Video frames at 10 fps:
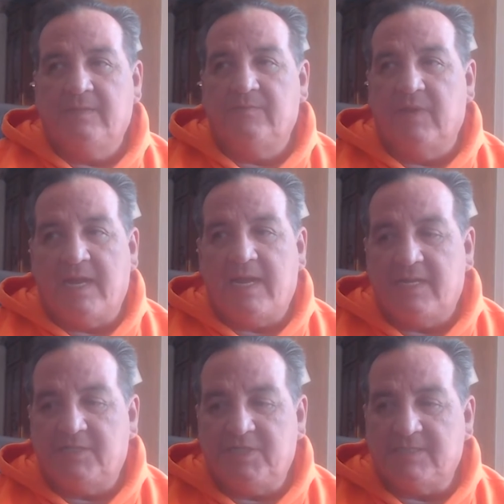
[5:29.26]
When I
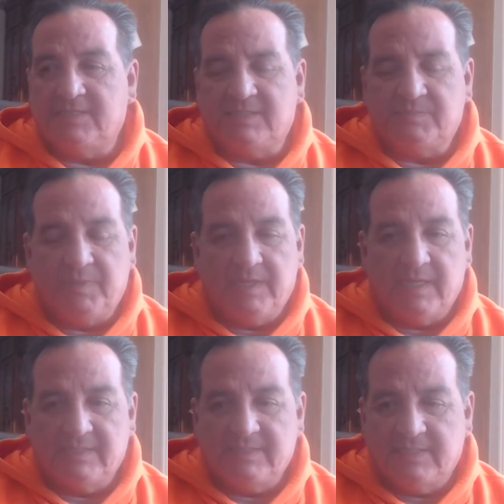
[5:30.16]
had a chance to speak,
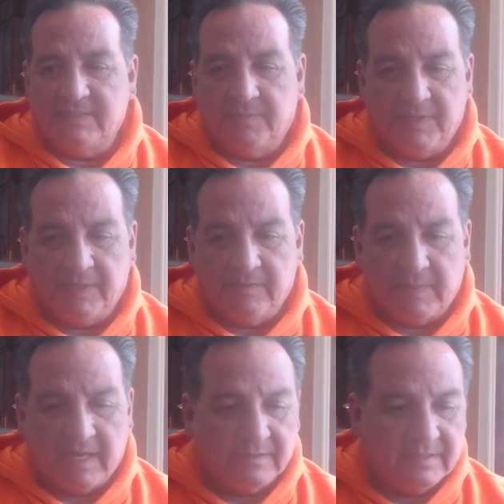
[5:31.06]
I said something
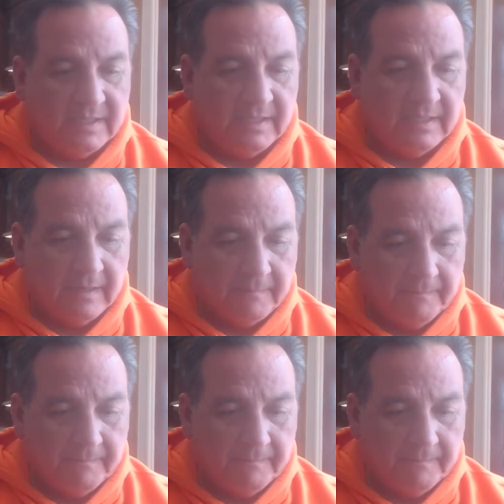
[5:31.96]
about the